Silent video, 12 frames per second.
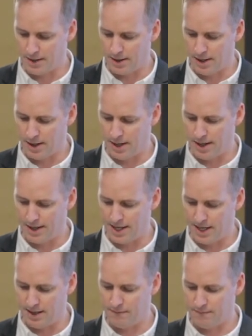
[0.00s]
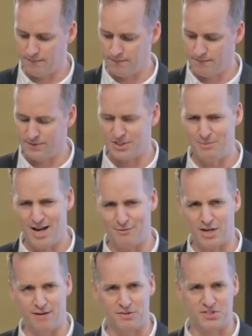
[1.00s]
uh, he seemed to have
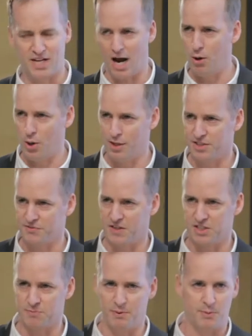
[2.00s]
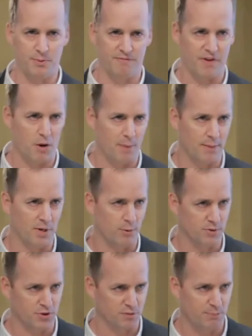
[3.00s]
kind of a scowl on his face, but to be fair, maybe he
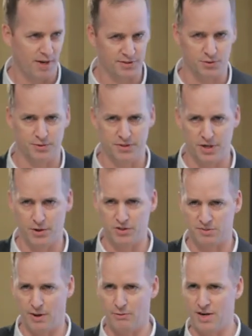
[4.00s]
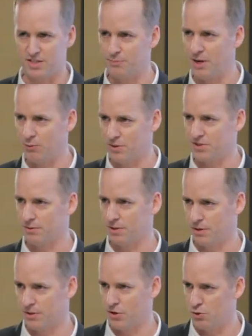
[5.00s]
was just puzzled, you know, because my resume was a
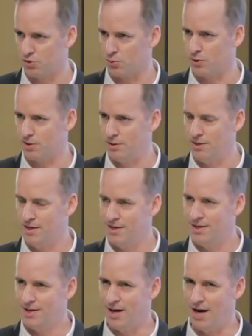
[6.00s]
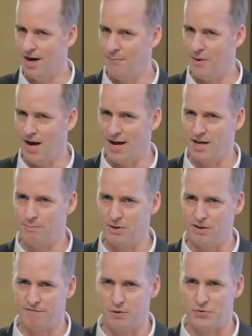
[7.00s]
little unusual. Um, I had been
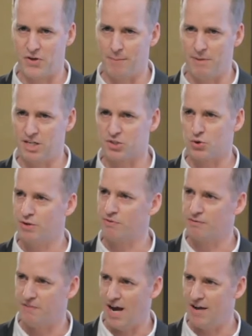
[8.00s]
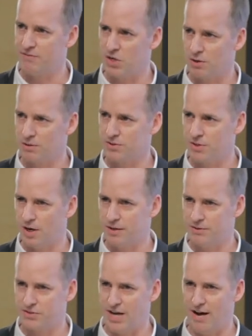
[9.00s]
in full-time ministry for five years
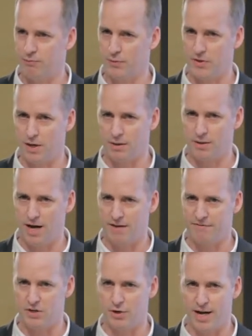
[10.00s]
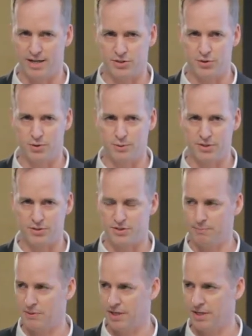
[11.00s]
on staff with Young Life International, which is
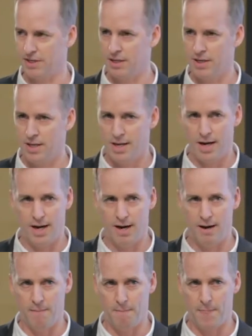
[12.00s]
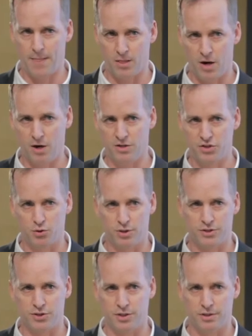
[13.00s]
a big, um, large
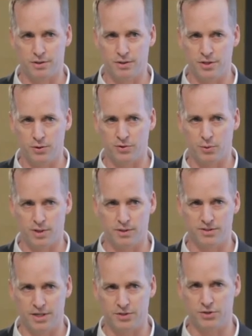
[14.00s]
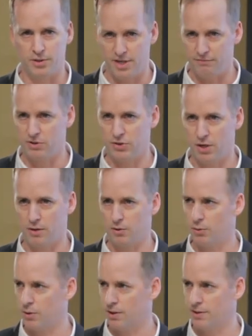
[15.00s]
Christian youth organization,
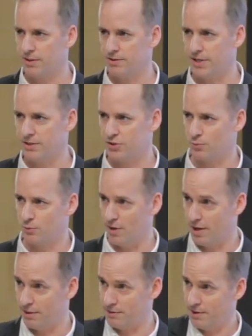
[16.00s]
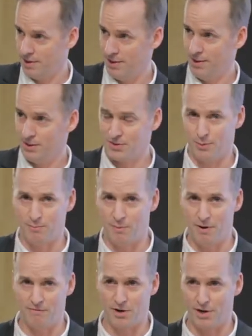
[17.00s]
evangelical organization, and some
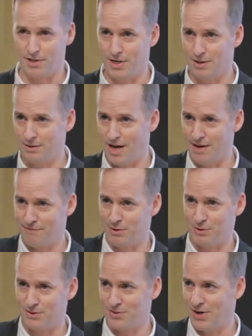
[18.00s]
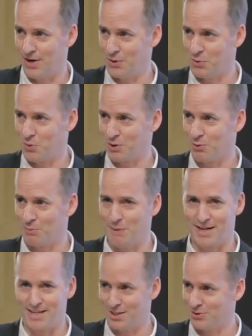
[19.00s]
of our young lifers uh, who work with
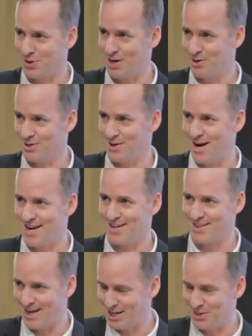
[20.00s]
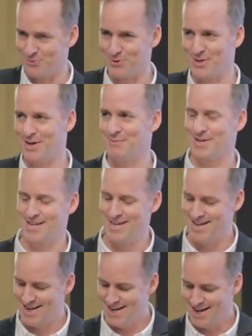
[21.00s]
my kids are here tonight. Thank you for coming.
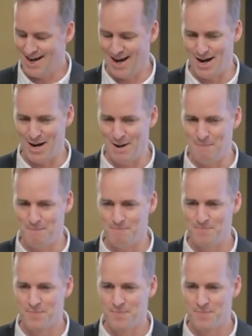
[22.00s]
Um,